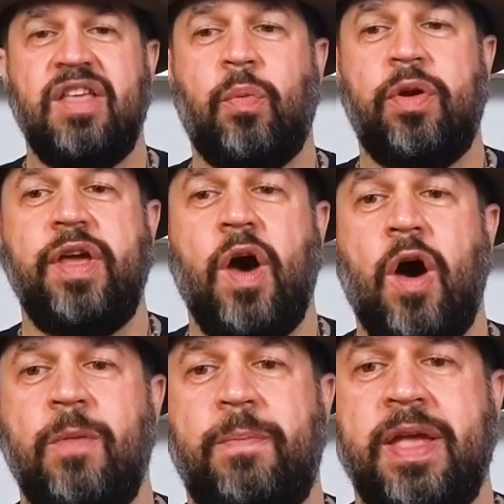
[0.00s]
what are you
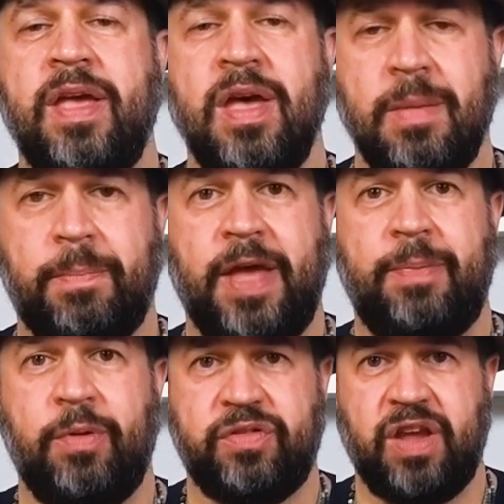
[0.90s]
hoping
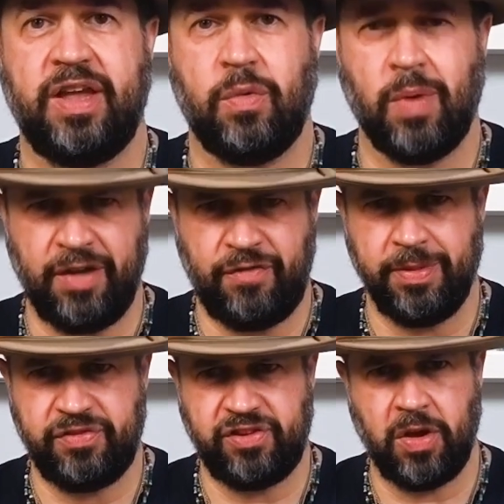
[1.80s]
people take away from
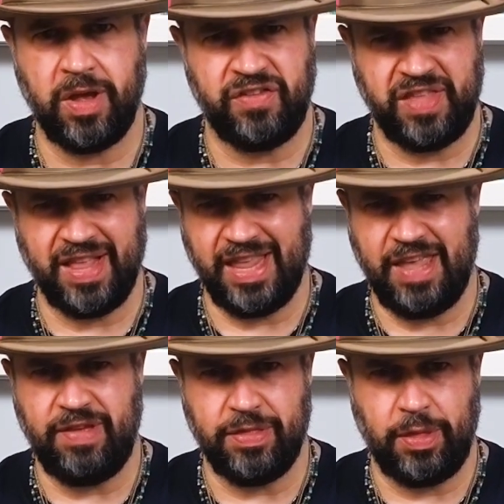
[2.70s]
the show as they're
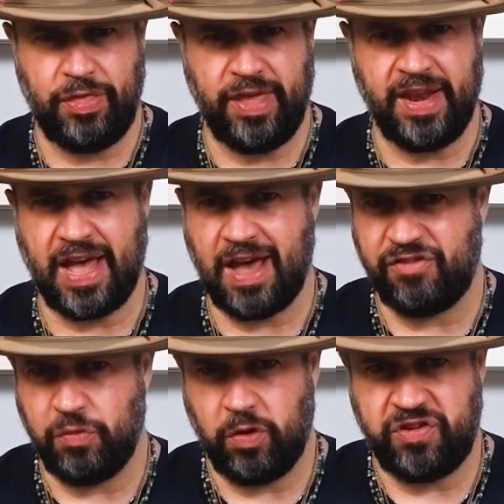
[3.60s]
leaving the theatre
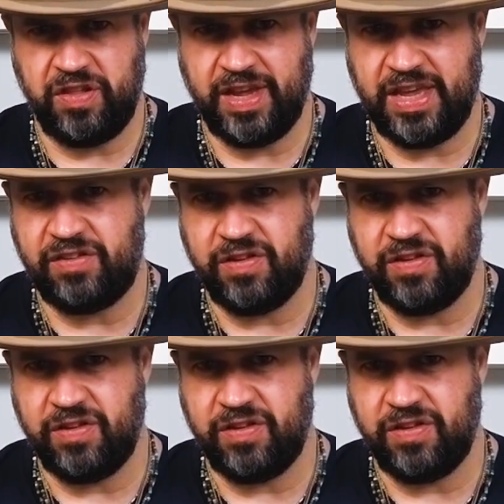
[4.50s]
after watching The Kitchen